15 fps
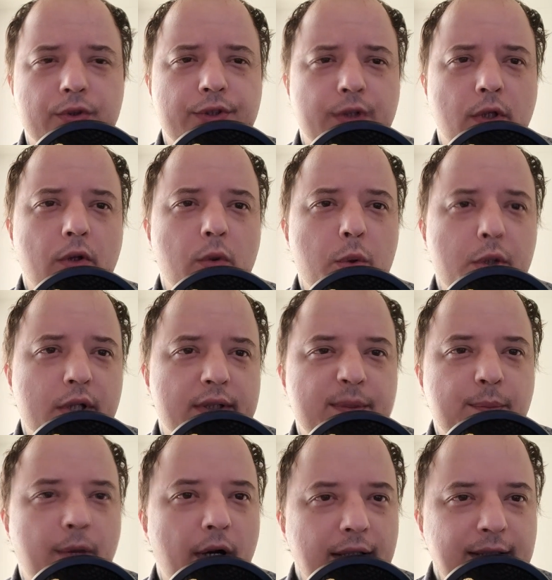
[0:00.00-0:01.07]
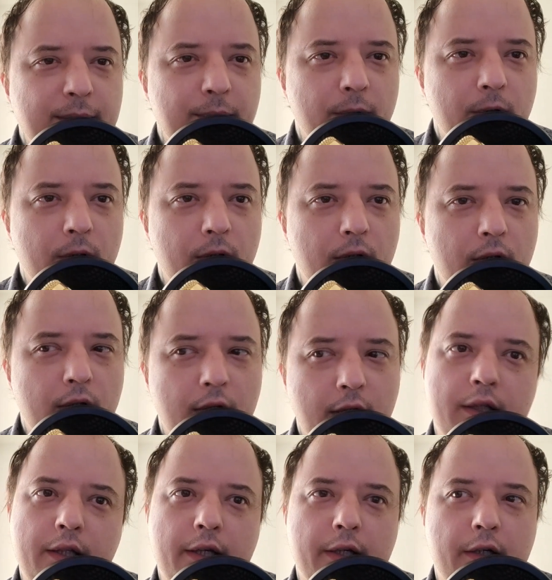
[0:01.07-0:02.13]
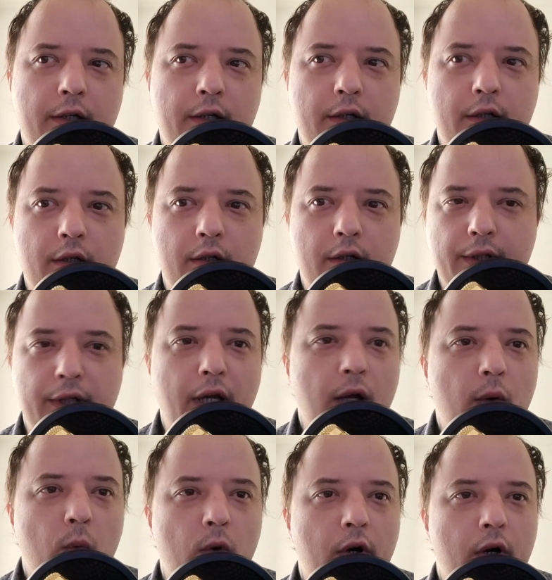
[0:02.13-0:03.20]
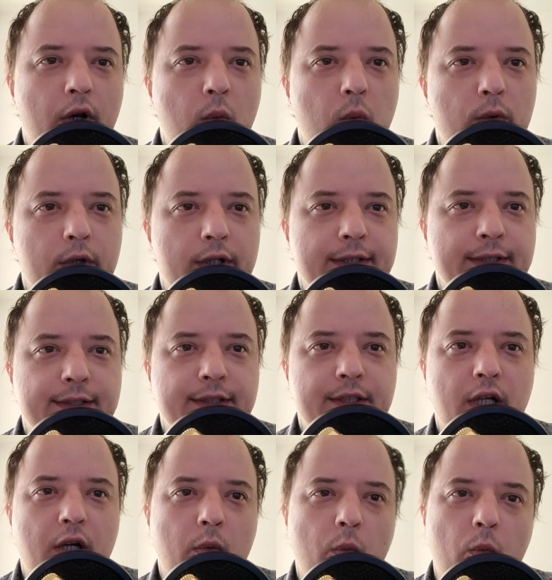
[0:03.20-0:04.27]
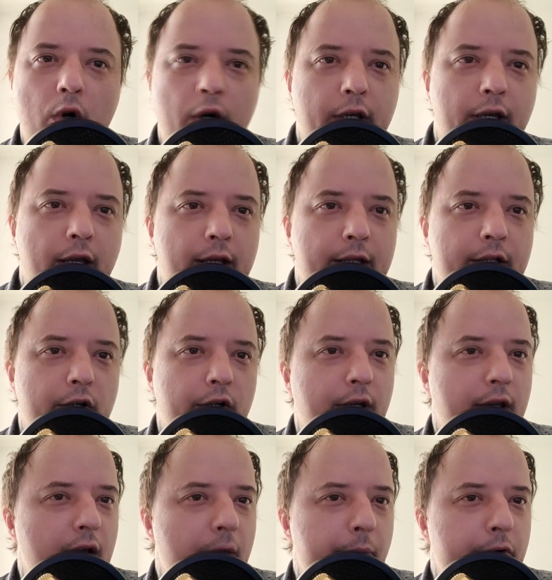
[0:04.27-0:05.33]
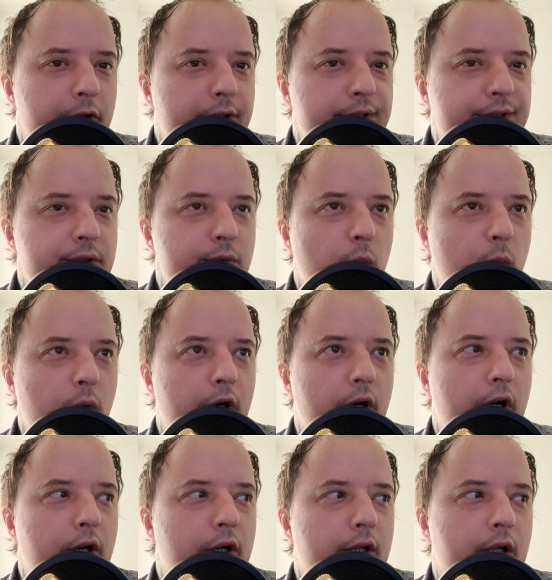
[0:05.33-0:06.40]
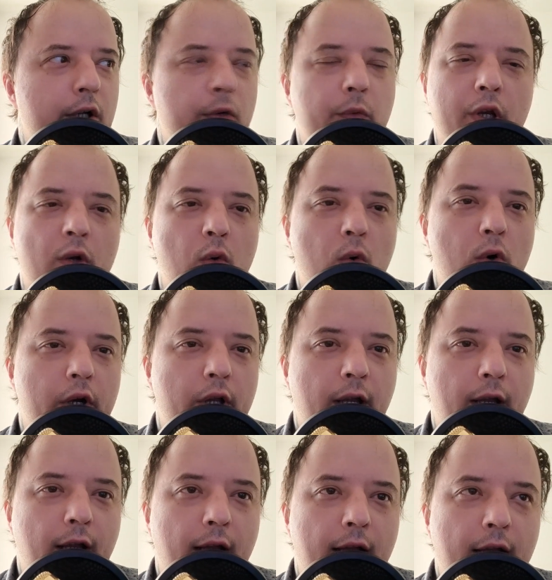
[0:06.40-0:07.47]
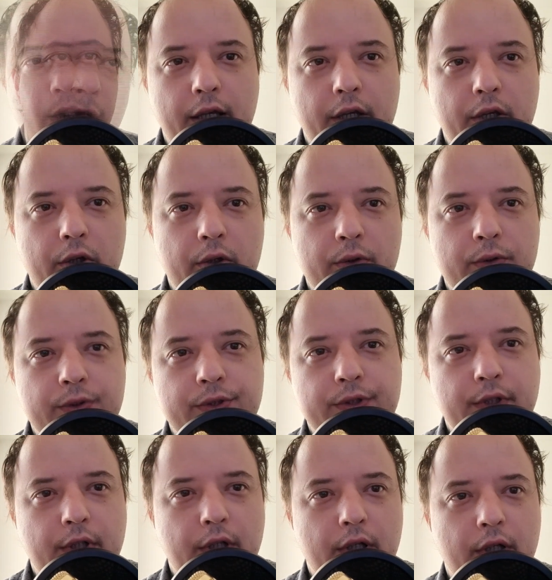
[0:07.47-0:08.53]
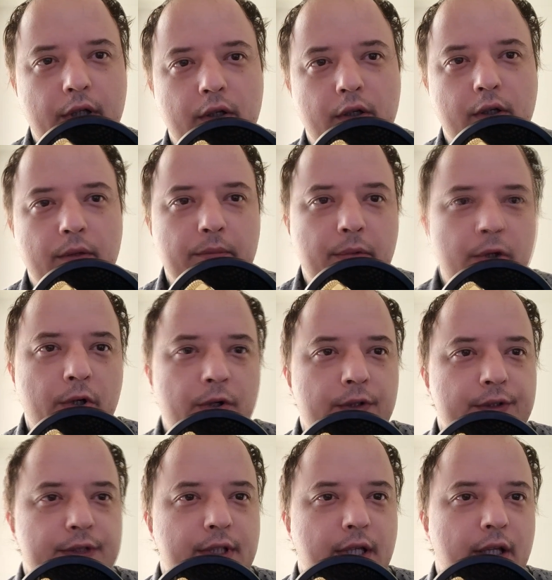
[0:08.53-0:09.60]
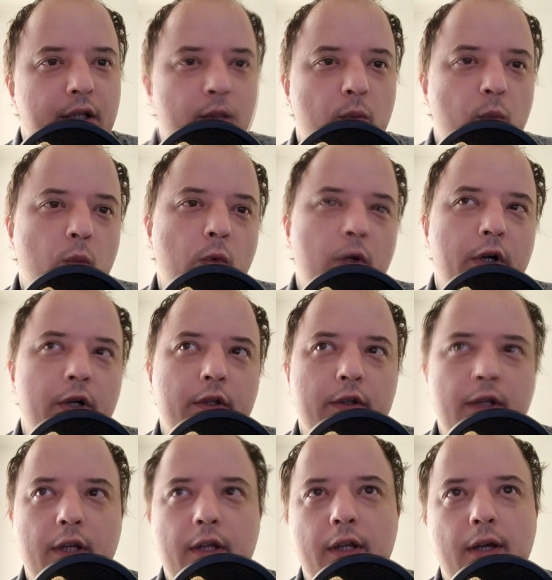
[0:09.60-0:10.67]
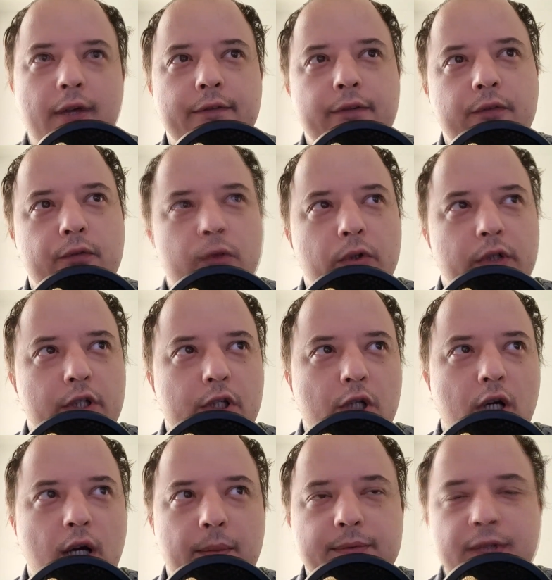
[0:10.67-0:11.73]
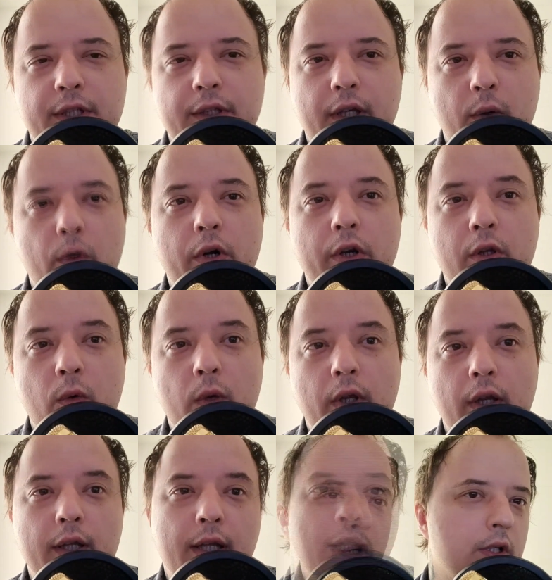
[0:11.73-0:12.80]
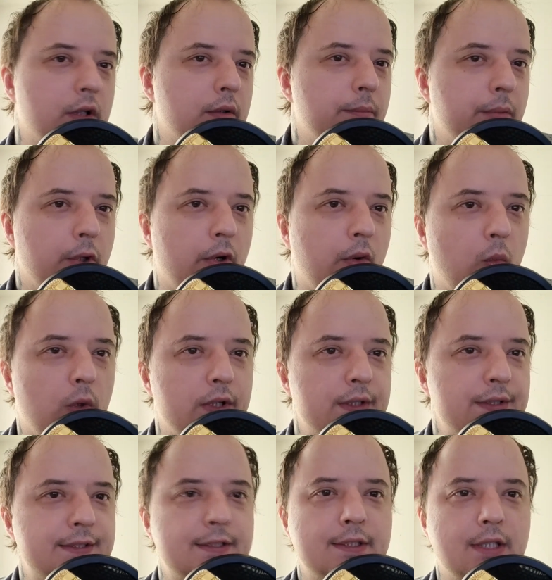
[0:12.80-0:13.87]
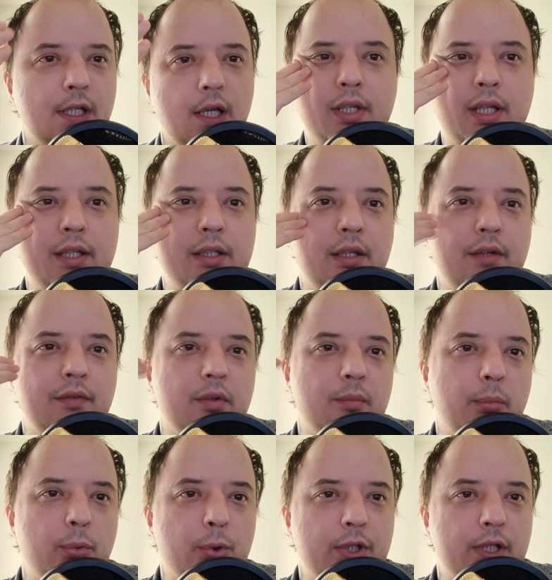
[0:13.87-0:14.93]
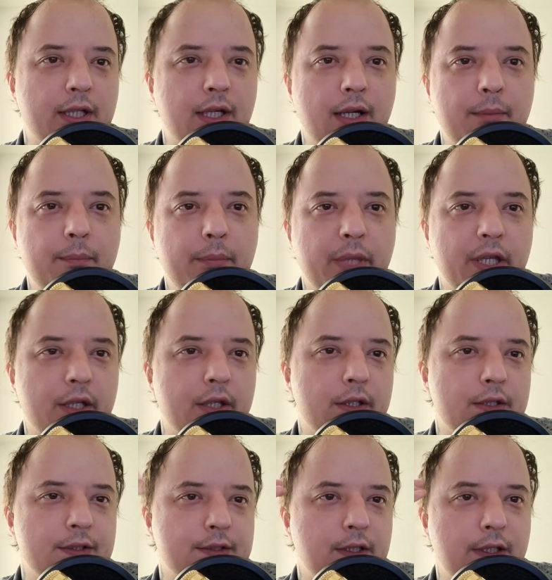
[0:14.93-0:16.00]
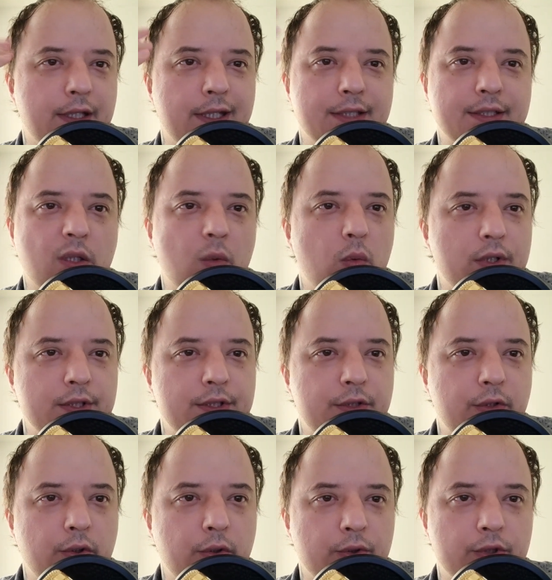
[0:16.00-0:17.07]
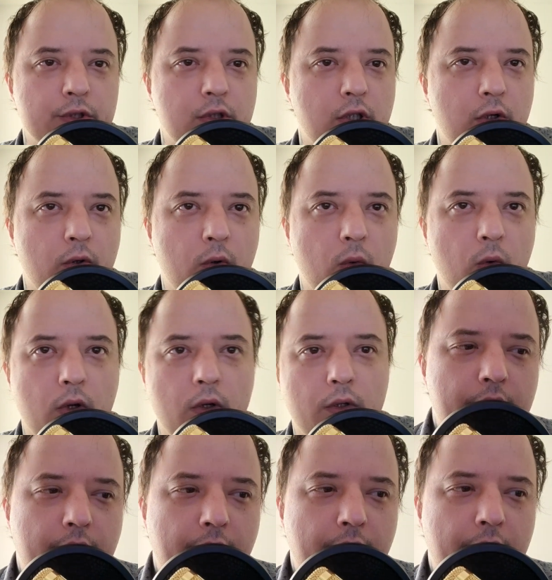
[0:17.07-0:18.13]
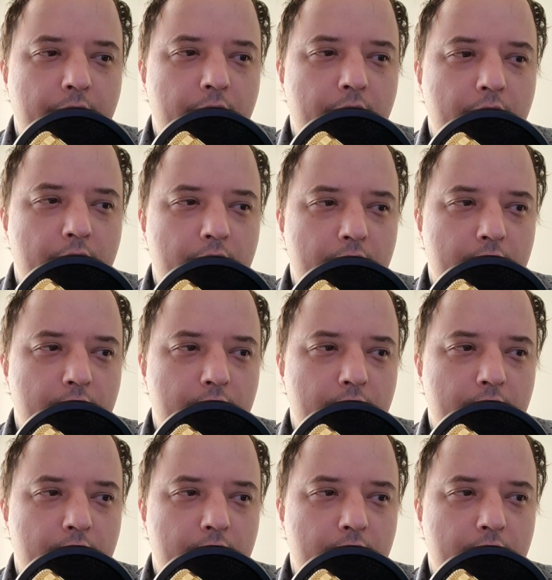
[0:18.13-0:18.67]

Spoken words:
solutions possible. Their network was not working, their cameras were not recording, they used computers that weren't enough for the jobs that they were doing. One computer was not even booting up because the disk was too slow. Their